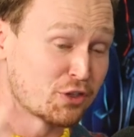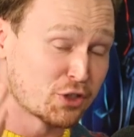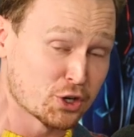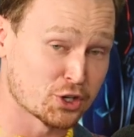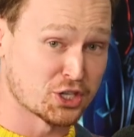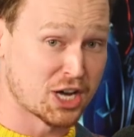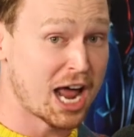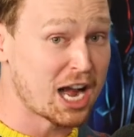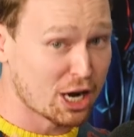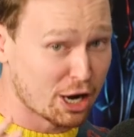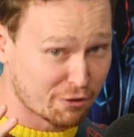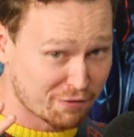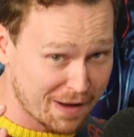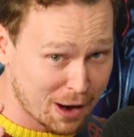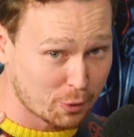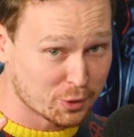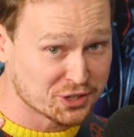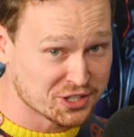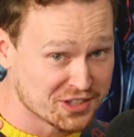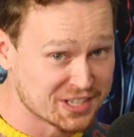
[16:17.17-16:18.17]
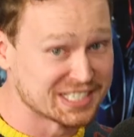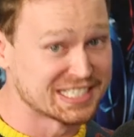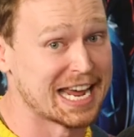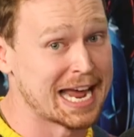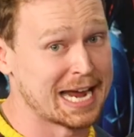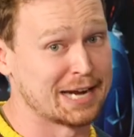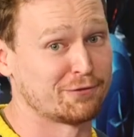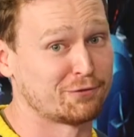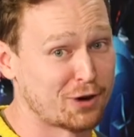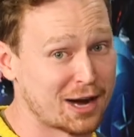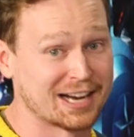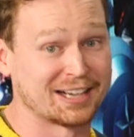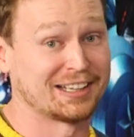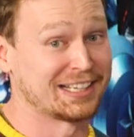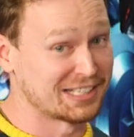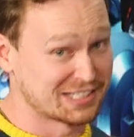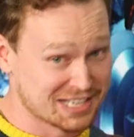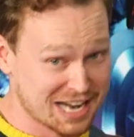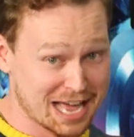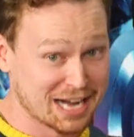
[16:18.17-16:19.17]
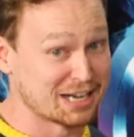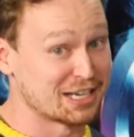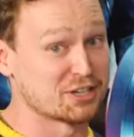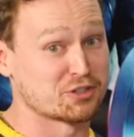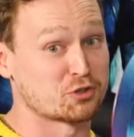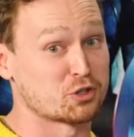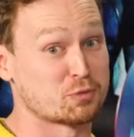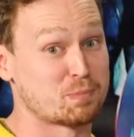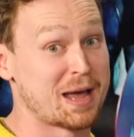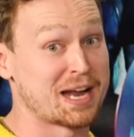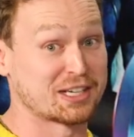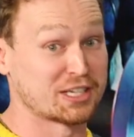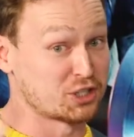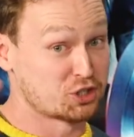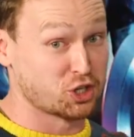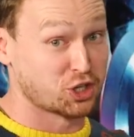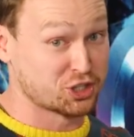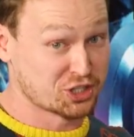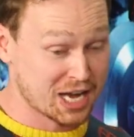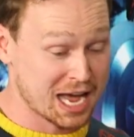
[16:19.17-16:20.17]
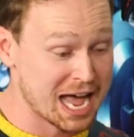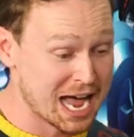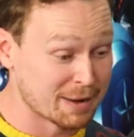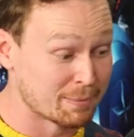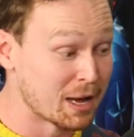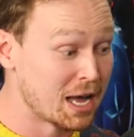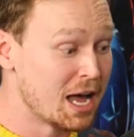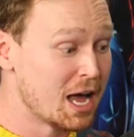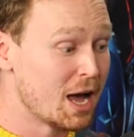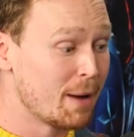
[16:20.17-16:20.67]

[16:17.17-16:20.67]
There's not enough hours in the day. Frankly, it's not a disrespect. It's just time.